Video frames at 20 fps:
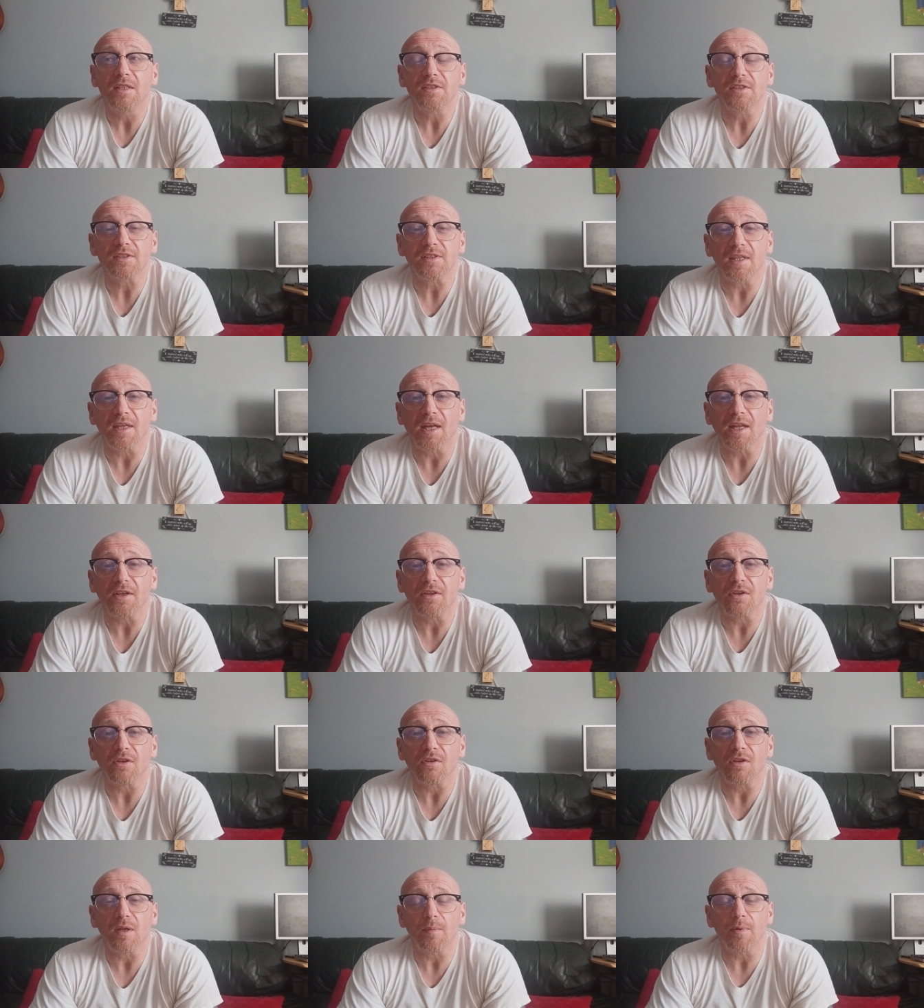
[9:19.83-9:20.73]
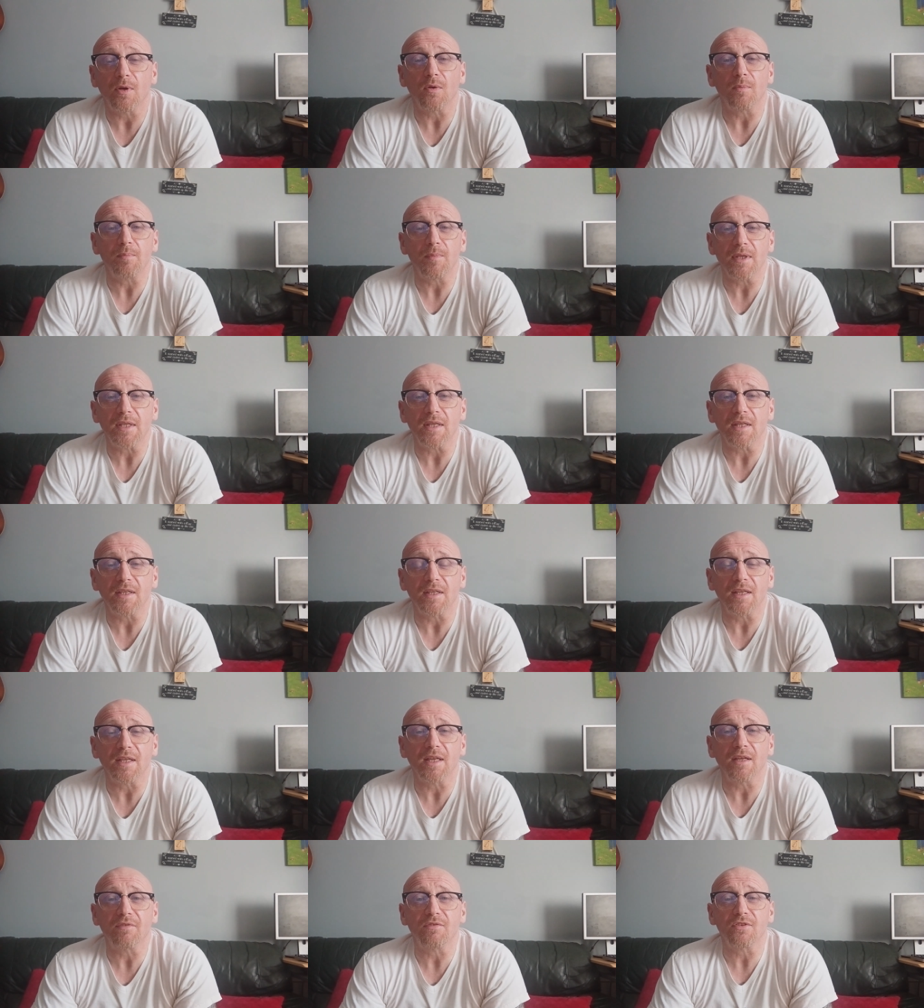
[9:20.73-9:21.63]
slander about me in
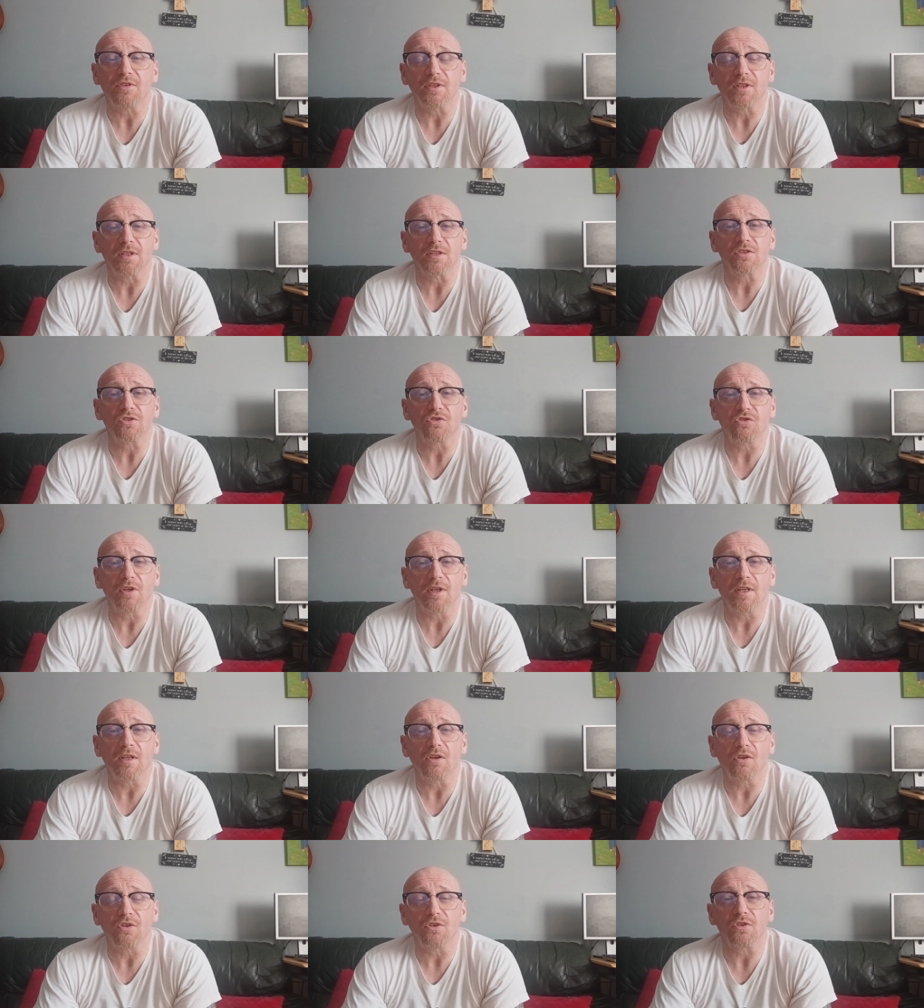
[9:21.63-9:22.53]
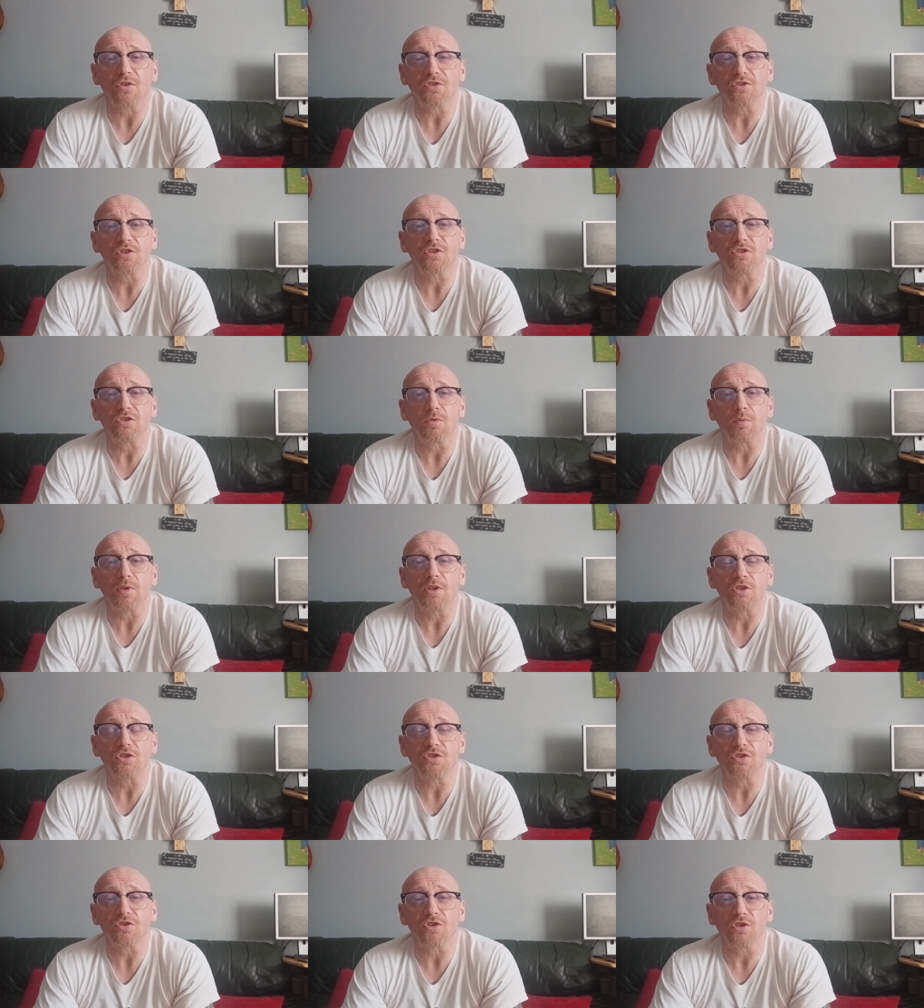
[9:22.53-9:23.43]
an effort to discredit other
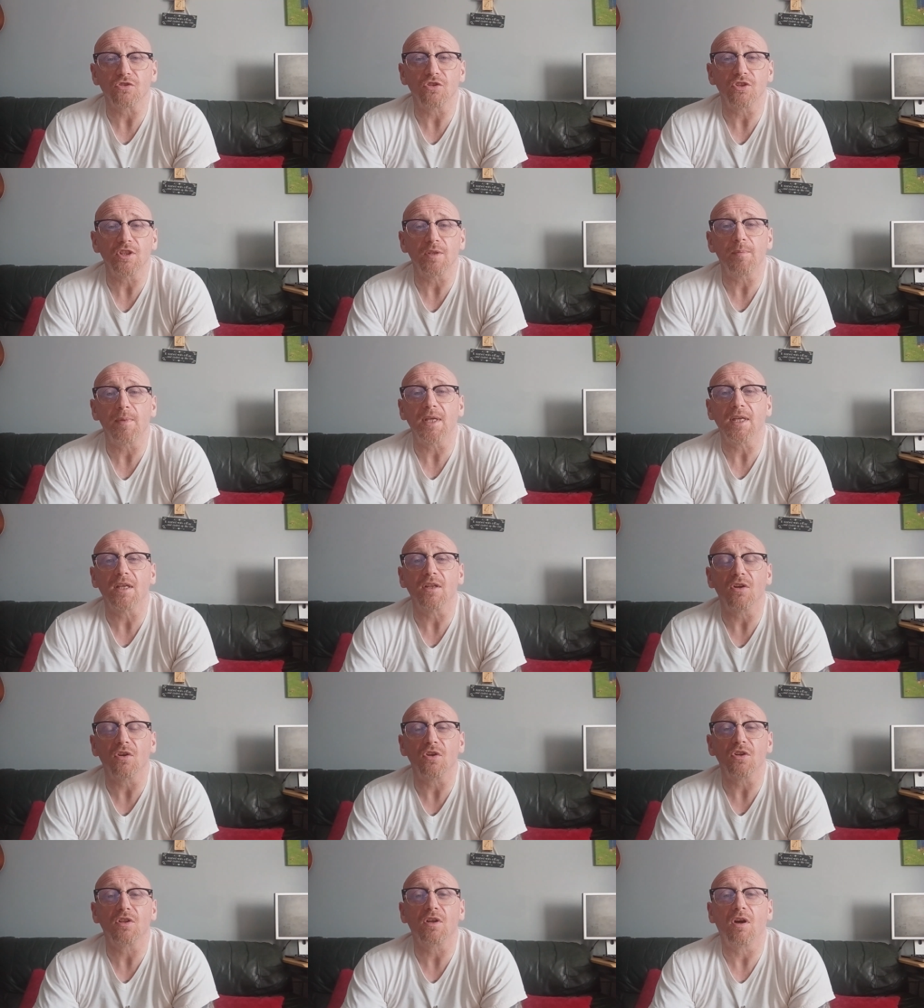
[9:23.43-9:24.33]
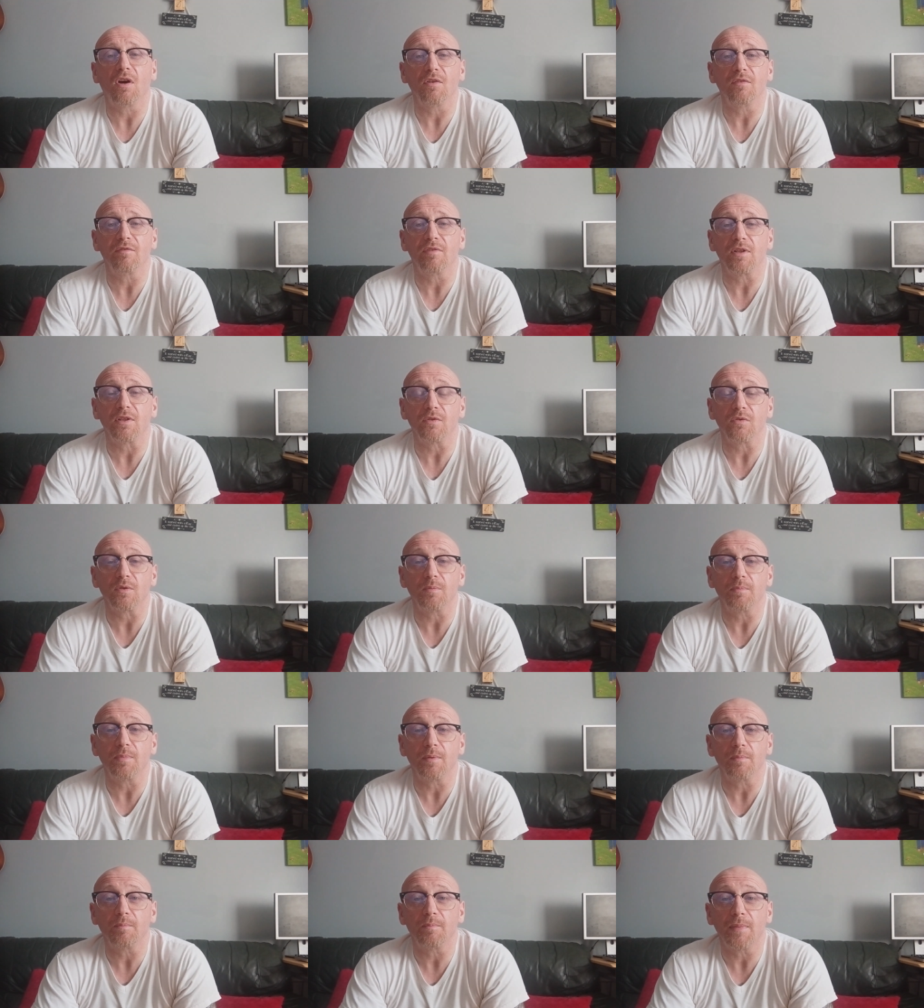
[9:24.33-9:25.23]
situations. They're trying to make it all convoluted,
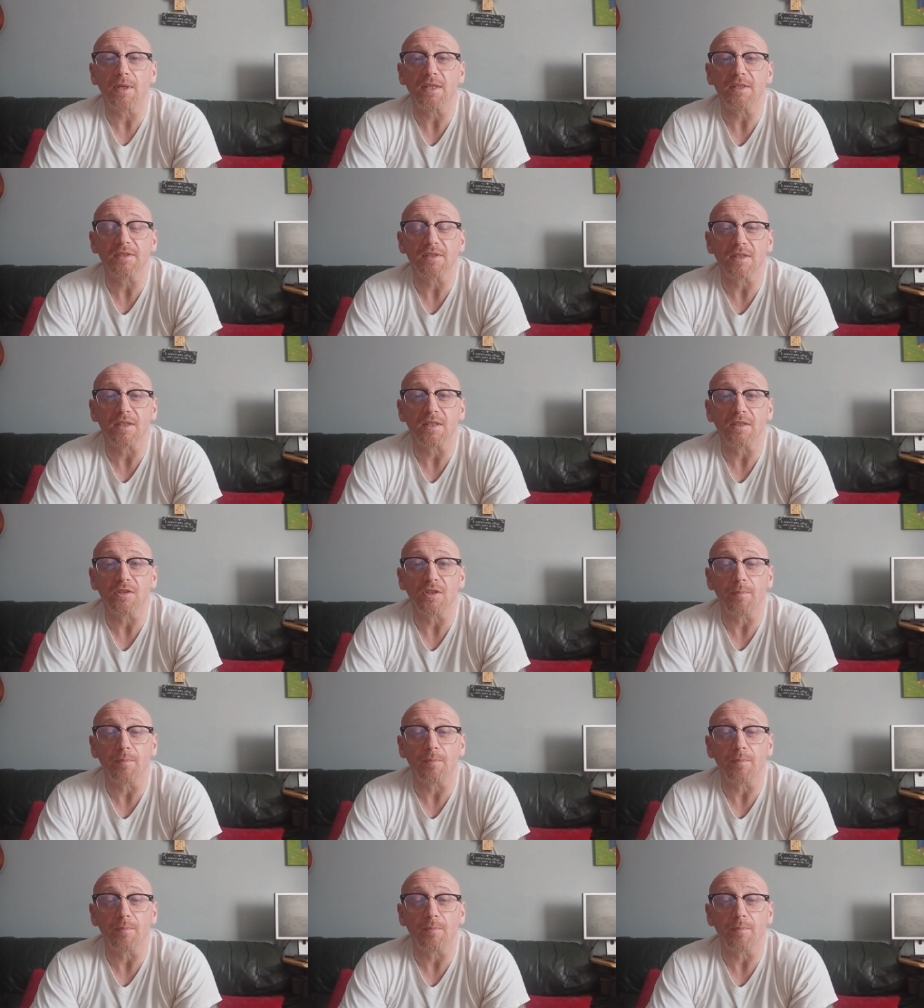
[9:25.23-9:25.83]
basically.